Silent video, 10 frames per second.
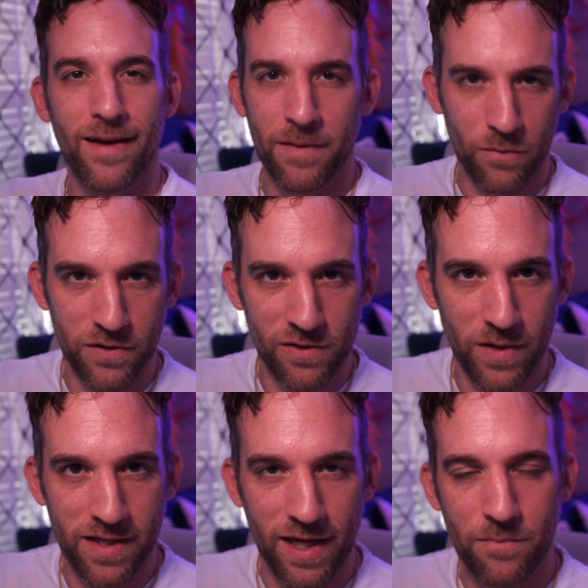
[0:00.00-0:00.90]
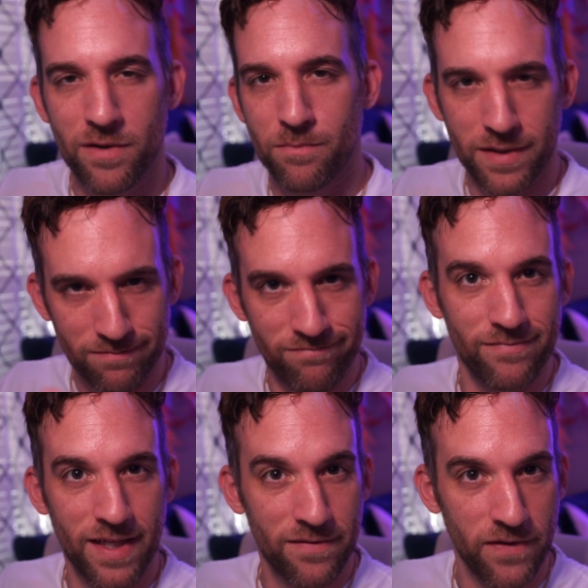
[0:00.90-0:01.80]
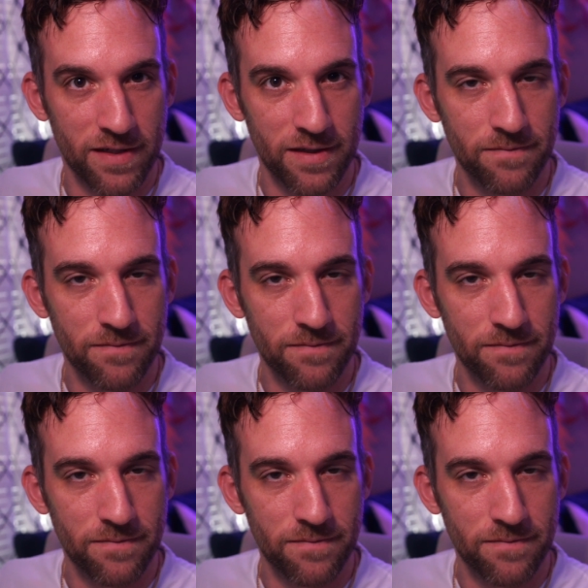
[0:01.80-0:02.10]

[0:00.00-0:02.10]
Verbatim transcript: I'm not really sure why that happened, but this fixed